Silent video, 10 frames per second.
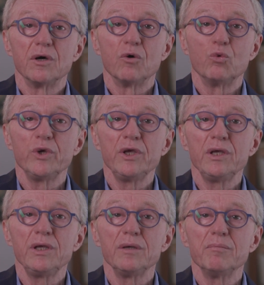
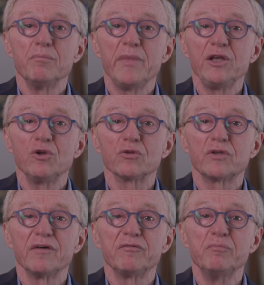We may not
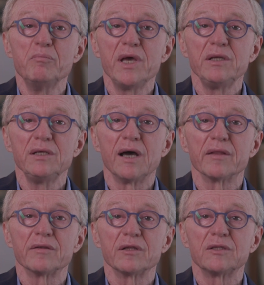have many
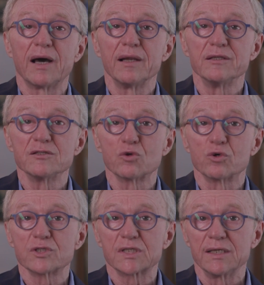other talents or
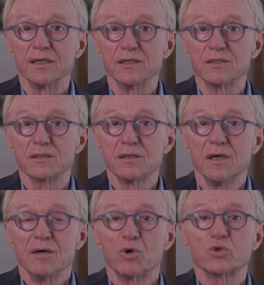skills.
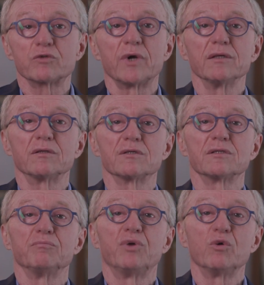Most writers
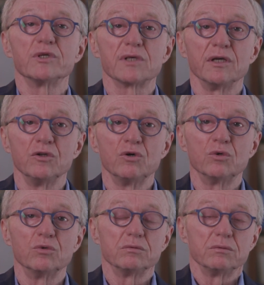and poets I
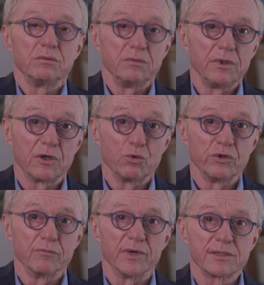know,
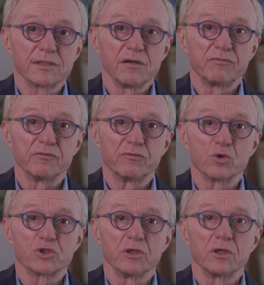including myself
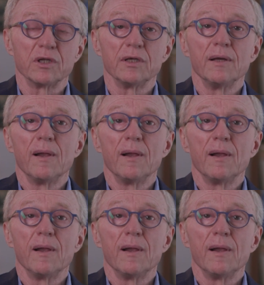unfortunately,